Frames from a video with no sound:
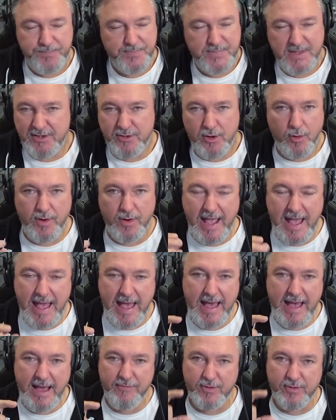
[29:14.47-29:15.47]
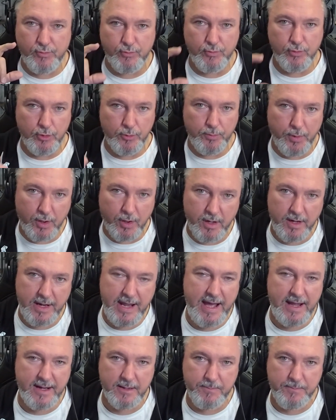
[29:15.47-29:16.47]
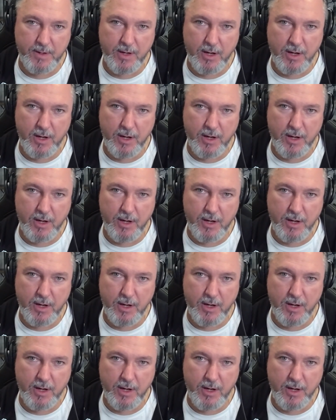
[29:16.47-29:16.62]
They don't have a rule book on how to